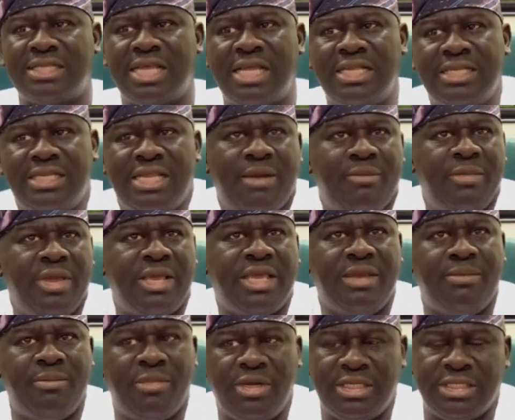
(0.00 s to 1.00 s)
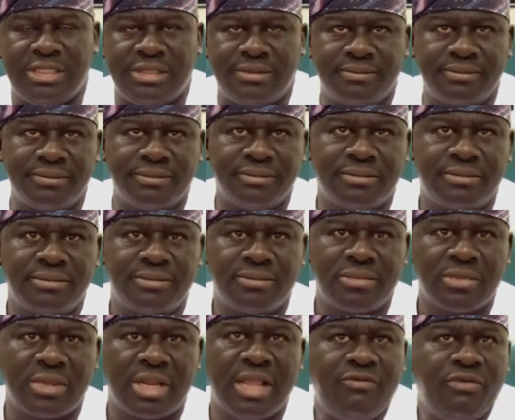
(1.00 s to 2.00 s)
And they are making money.
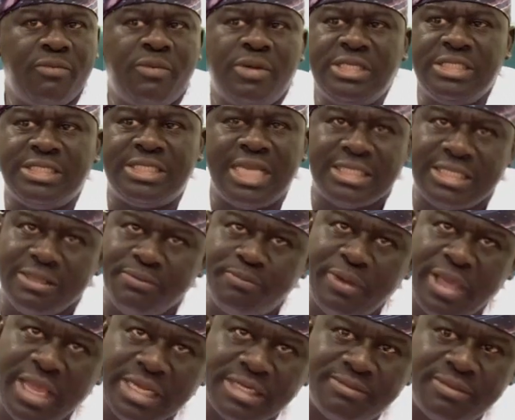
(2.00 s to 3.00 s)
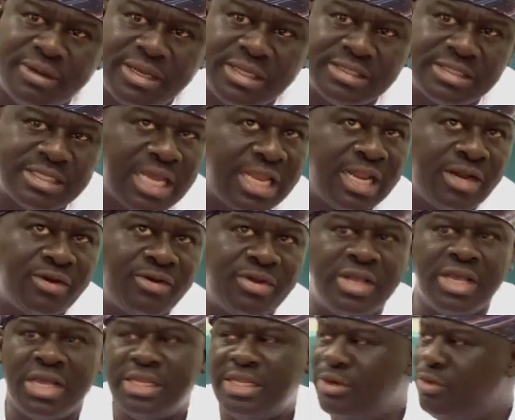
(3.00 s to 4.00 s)
Everybody's getting paid by salary.
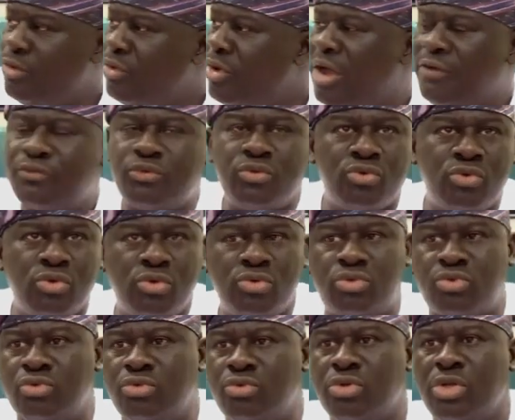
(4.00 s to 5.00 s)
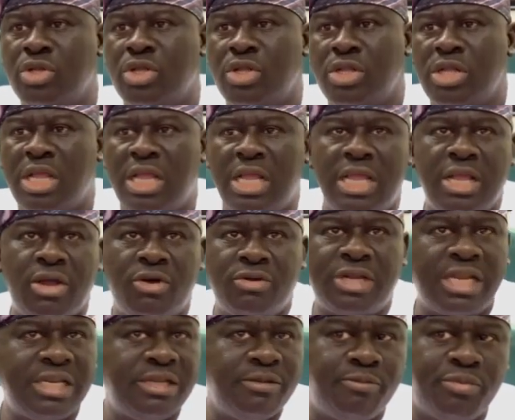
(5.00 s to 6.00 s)
They don't have to go to
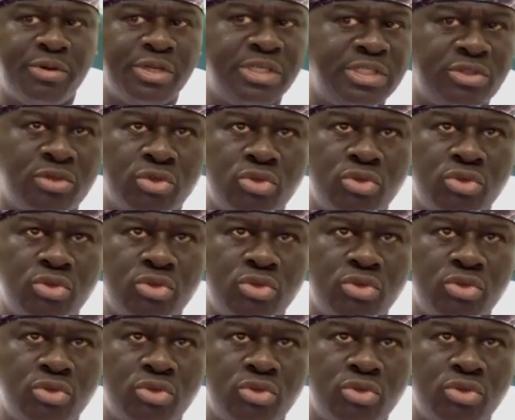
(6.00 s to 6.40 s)
under the bridge in